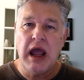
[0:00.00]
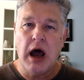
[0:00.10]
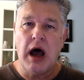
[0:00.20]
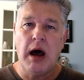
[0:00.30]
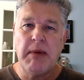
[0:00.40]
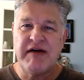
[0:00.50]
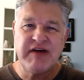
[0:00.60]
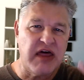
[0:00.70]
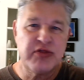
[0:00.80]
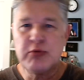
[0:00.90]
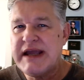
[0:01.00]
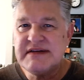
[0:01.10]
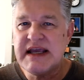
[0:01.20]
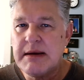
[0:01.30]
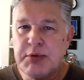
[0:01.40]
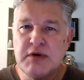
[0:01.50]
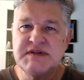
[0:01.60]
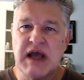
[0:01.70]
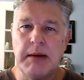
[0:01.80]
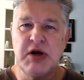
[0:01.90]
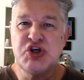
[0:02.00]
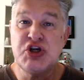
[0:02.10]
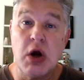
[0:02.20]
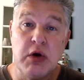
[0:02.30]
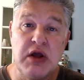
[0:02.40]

I've got 3 examples I'm going to show